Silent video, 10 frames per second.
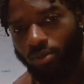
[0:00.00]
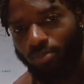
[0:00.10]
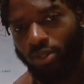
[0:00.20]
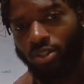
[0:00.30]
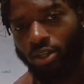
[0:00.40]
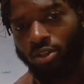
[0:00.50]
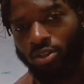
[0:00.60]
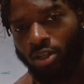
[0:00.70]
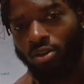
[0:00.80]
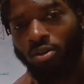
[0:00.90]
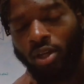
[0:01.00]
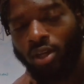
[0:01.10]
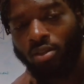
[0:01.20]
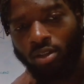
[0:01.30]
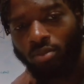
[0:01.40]
Because I could tell you, okay,
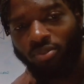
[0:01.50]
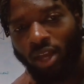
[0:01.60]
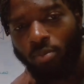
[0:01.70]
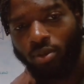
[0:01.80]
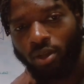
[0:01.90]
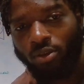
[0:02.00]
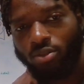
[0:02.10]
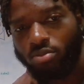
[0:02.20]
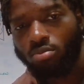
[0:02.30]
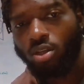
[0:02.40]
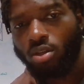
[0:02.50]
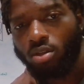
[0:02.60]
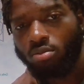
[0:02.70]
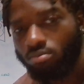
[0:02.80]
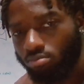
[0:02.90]
the lymph capillaries
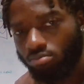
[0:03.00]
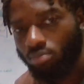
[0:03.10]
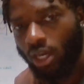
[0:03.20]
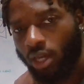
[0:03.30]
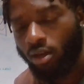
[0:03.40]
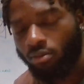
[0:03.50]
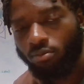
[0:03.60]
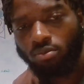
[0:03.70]
are